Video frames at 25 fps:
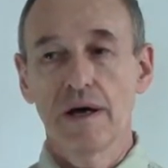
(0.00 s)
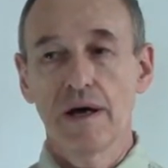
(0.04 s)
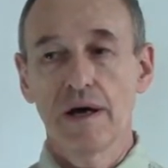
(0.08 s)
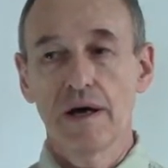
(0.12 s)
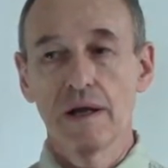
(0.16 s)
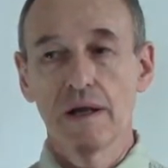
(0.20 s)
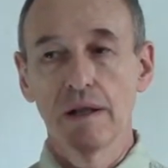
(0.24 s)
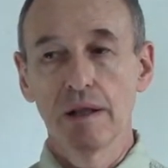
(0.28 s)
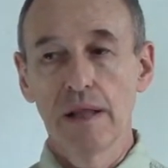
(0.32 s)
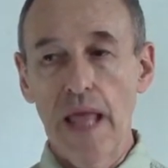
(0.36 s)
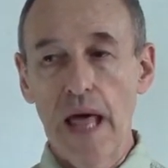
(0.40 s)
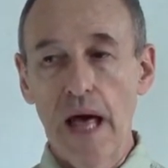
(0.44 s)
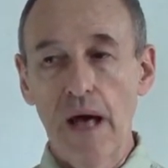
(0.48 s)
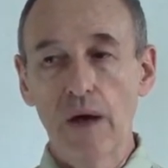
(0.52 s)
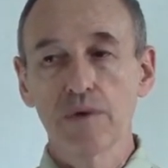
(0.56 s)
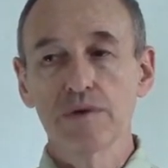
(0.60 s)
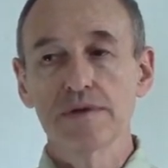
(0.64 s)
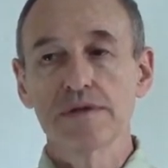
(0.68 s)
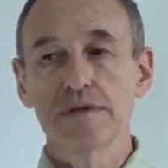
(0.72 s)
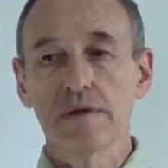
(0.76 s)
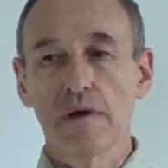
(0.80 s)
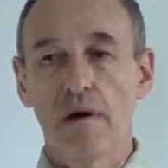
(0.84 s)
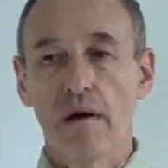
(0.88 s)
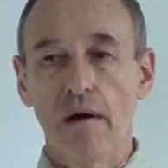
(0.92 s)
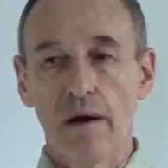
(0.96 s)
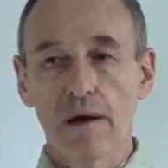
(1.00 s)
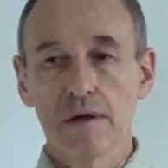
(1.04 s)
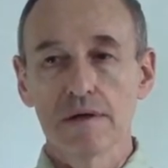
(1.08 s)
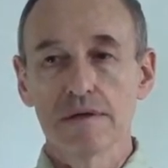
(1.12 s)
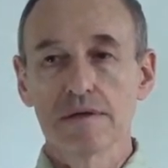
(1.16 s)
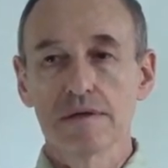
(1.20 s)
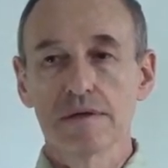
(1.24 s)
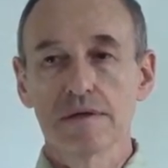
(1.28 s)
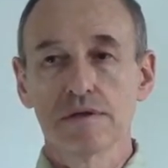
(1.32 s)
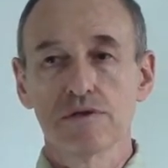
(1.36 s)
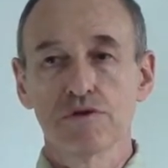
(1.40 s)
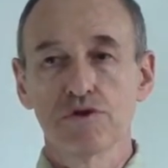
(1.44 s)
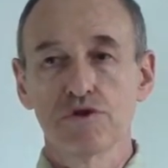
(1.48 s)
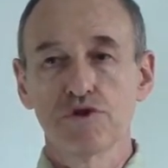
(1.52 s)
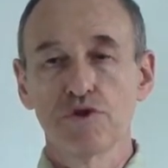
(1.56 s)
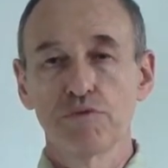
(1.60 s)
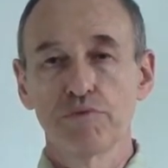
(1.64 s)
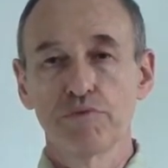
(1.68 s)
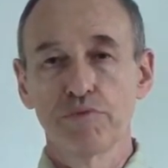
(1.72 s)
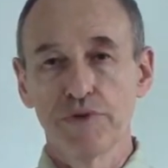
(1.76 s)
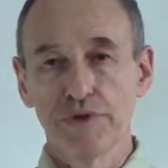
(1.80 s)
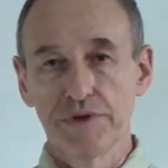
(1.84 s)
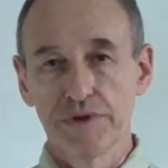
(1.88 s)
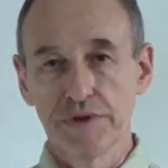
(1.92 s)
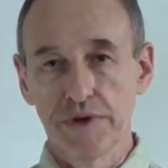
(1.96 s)
allows us to
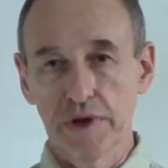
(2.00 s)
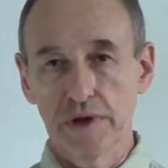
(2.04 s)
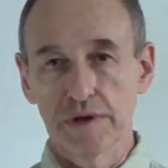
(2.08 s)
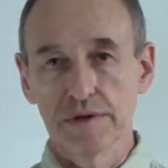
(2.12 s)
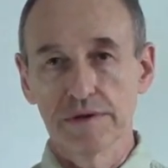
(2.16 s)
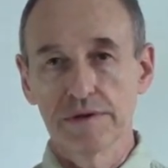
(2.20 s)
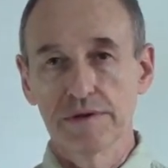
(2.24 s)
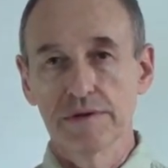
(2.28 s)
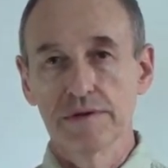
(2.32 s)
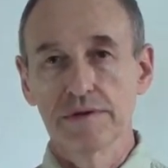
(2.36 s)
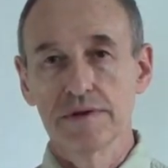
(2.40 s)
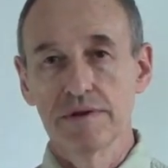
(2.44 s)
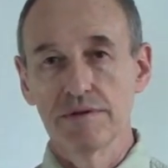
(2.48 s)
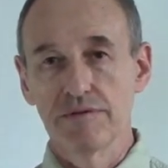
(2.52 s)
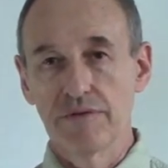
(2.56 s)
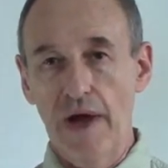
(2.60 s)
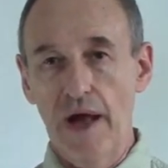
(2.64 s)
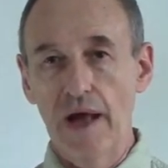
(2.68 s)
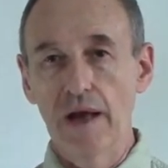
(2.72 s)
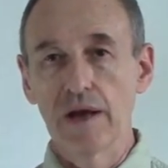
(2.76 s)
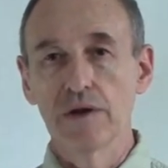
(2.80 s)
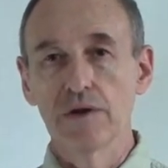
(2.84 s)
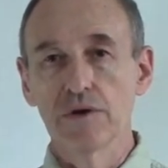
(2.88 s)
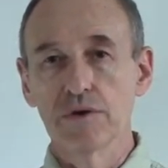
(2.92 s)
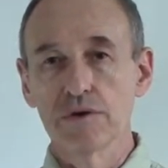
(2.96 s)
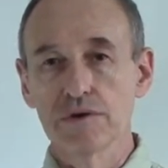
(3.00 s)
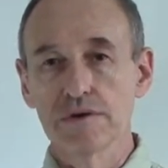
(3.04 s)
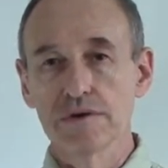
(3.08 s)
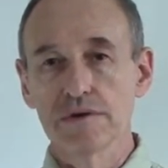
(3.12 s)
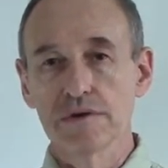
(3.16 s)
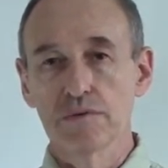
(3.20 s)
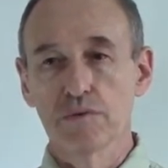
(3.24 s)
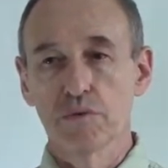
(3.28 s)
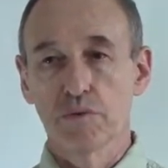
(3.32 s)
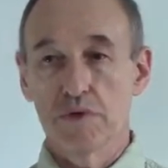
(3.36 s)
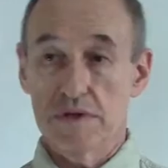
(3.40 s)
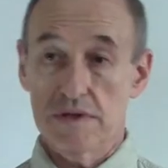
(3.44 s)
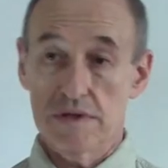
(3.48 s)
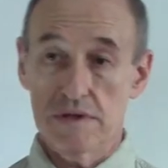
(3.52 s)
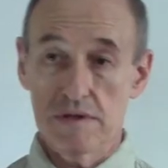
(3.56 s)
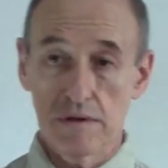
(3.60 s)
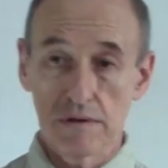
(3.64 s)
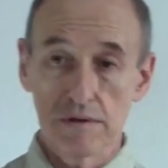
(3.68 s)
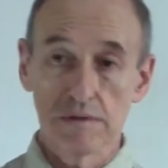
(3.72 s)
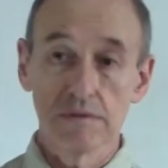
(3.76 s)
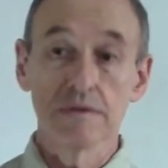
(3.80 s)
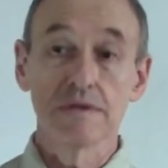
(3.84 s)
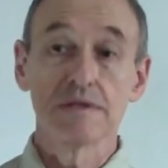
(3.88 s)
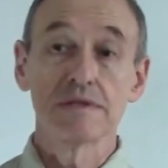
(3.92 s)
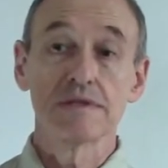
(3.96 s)
predict the values with
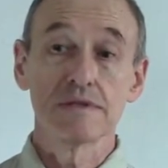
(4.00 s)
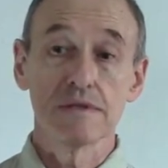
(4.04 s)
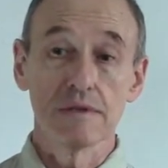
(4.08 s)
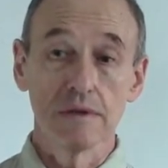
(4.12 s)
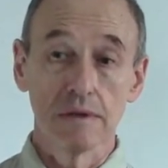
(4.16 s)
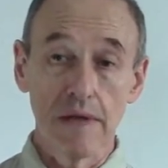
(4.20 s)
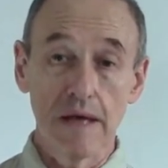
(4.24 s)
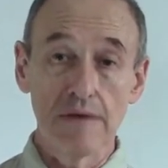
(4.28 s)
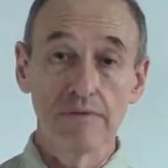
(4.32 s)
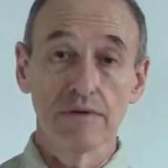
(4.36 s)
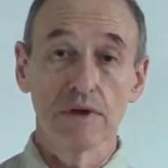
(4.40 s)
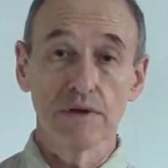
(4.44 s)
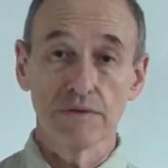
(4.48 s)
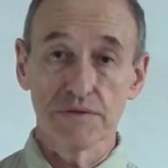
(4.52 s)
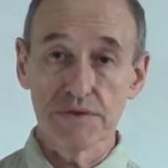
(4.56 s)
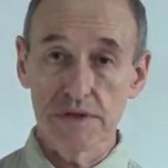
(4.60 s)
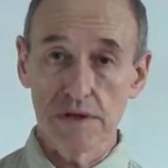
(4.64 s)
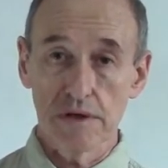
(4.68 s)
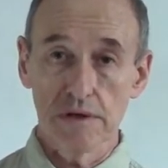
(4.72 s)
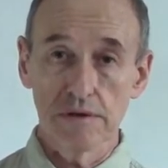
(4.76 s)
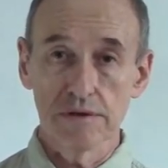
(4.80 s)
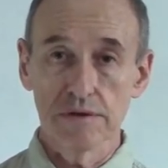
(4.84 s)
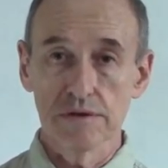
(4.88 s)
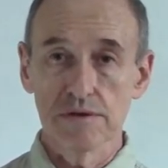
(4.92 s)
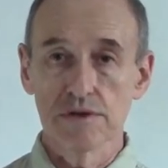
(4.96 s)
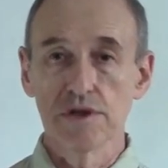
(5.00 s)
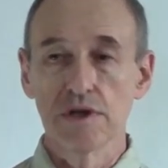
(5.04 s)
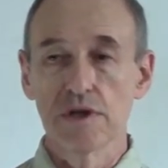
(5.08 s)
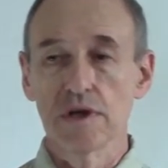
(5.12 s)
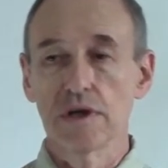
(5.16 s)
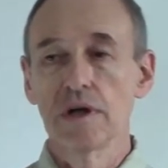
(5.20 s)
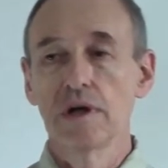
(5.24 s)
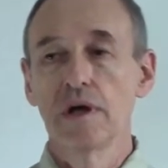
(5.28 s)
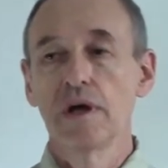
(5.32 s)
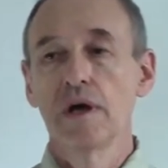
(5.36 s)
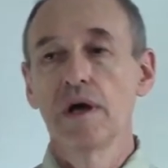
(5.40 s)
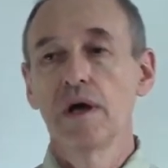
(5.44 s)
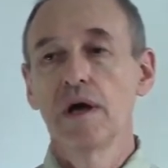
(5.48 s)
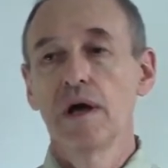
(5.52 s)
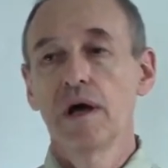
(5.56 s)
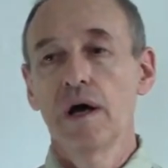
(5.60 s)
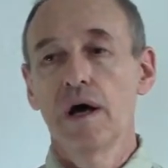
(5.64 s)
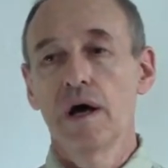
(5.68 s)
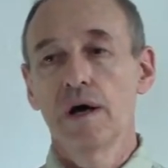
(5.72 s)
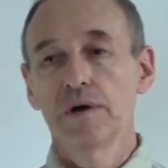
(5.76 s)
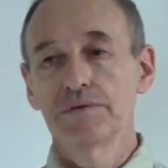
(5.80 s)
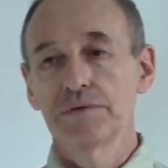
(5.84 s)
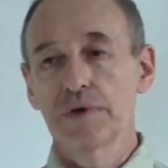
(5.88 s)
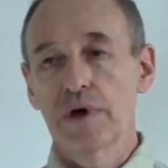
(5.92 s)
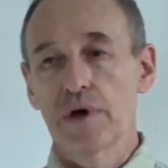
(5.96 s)
certain level of certainty
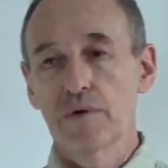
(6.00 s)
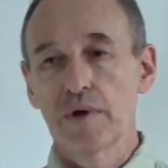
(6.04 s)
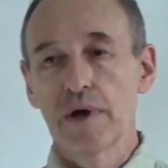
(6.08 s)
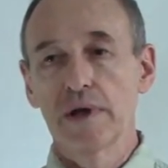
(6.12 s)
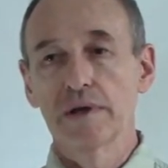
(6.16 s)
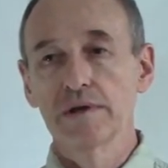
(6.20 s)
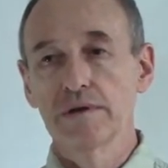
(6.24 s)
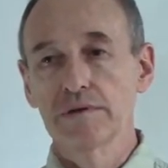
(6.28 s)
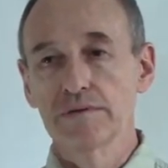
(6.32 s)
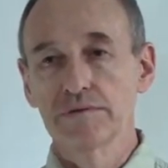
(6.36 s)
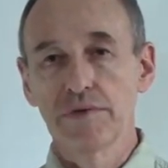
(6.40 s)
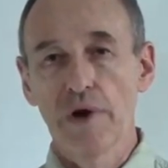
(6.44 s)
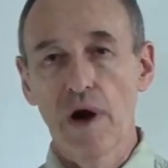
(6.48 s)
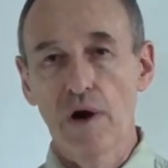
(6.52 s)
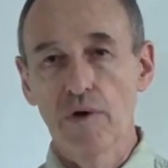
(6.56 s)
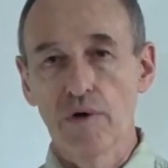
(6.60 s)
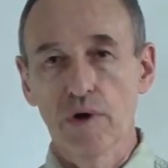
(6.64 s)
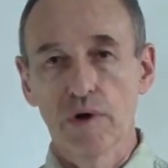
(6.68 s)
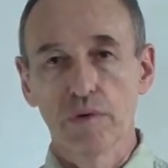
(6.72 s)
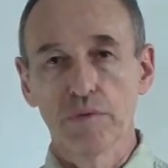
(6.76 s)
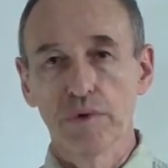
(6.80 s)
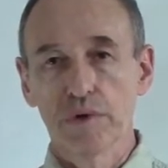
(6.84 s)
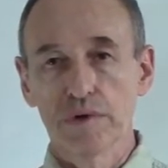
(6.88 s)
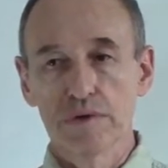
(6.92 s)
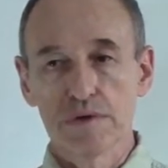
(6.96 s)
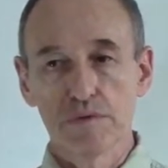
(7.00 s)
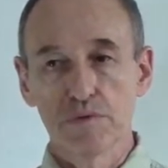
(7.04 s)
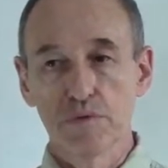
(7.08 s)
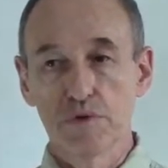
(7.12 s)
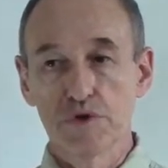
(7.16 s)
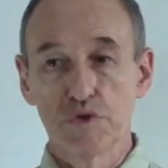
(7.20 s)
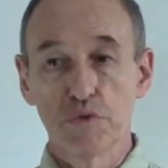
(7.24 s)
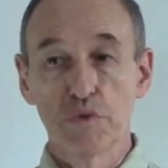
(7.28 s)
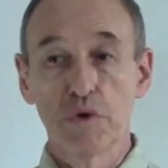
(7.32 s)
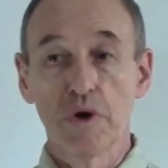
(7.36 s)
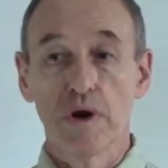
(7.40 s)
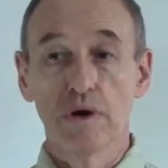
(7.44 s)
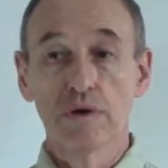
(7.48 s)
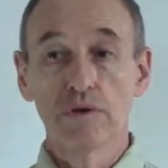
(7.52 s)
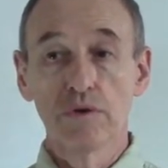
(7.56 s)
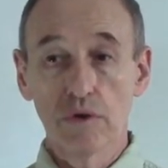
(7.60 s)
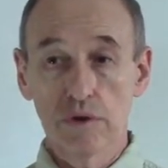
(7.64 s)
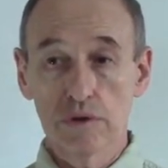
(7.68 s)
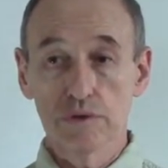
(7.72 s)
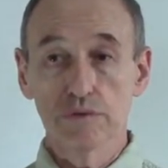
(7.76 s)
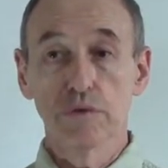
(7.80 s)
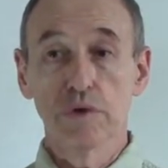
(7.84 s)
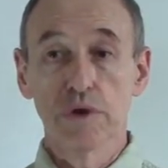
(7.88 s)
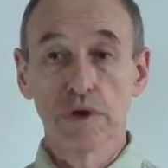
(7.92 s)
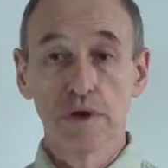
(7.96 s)
of random variables which we are
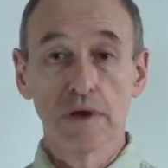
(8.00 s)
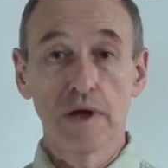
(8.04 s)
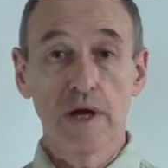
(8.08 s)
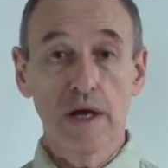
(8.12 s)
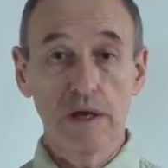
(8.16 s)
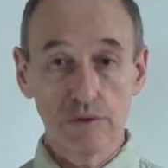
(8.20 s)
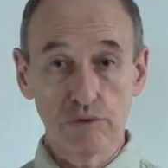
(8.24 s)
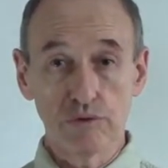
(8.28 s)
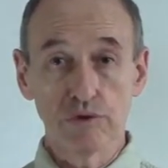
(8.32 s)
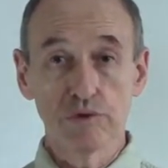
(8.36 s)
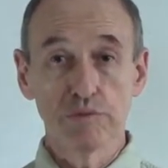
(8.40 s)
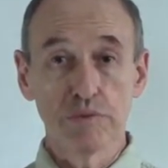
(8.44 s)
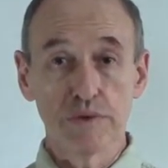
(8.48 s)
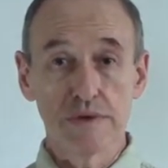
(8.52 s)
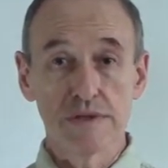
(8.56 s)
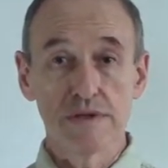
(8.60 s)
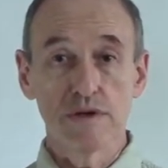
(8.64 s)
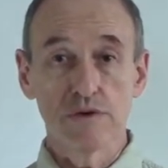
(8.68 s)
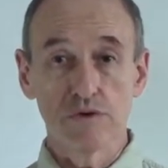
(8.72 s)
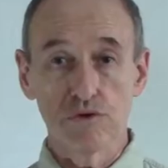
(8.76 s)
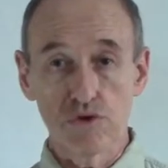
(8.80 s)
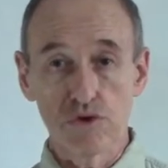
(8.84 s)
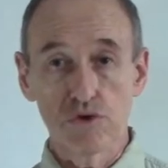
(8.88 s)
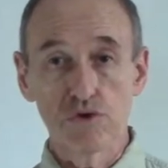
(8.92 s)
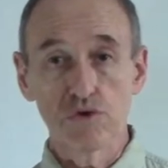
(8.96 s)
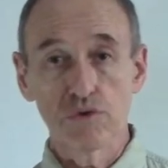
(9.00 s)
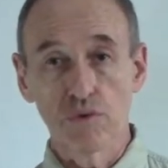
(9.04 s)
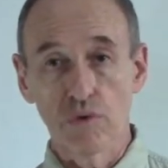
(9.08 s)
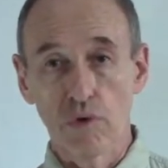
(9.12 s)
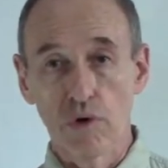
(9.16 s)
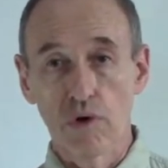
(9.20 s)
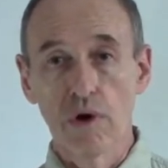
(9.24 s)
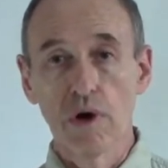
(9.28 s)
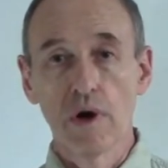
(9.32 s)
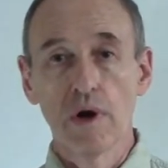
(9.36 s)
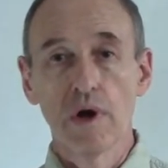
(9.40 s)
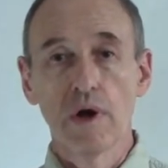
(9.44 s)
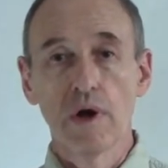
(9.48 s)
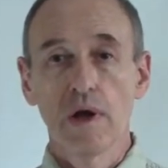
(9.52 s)
not really one hundred percent sure